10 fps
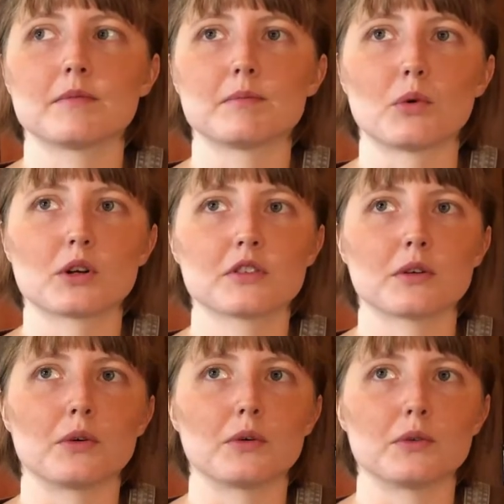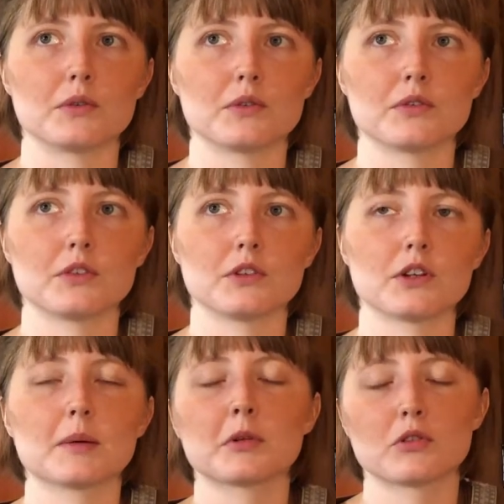more so
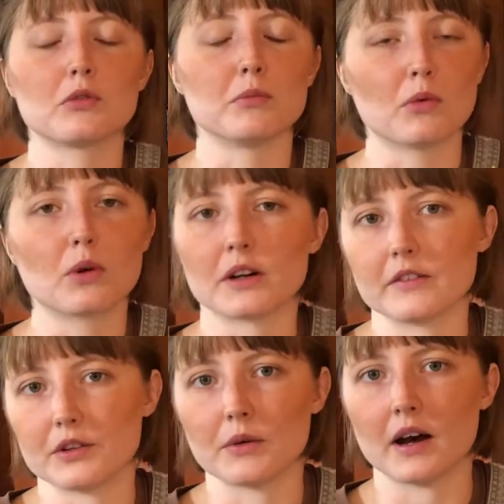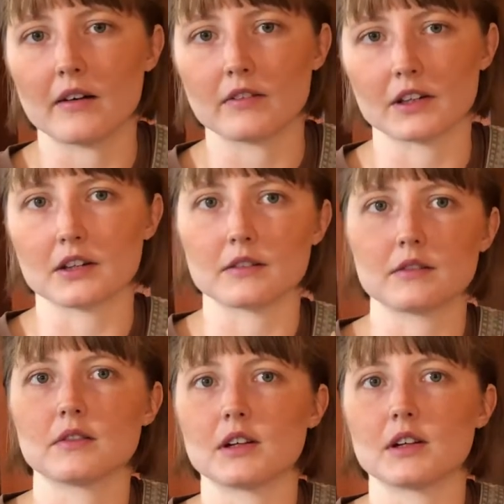you're able to more if you have like a